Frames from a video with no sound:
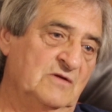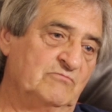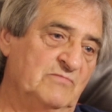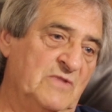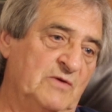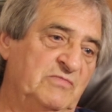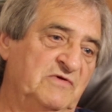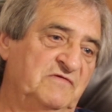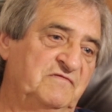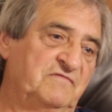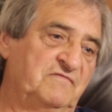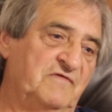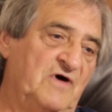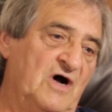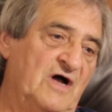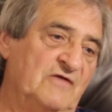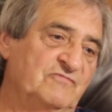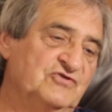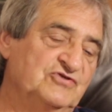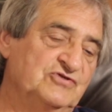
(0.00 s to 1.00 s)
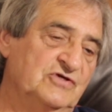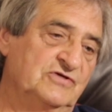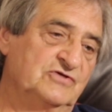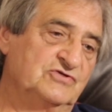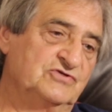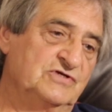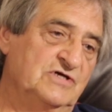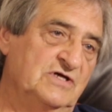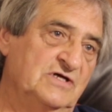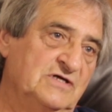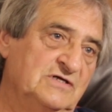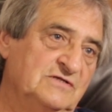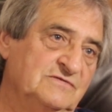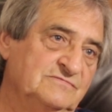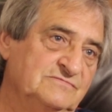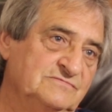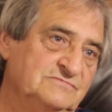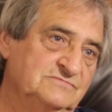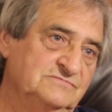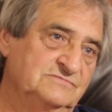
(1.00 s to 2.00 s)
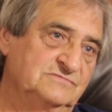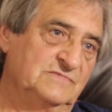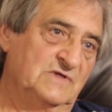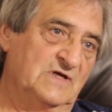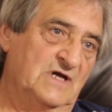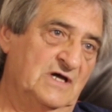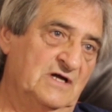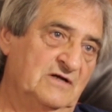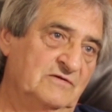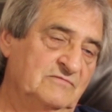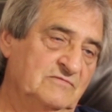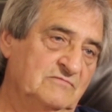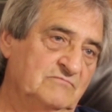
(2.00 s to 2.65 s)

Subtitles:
maybe 5, 6 years. Yeah,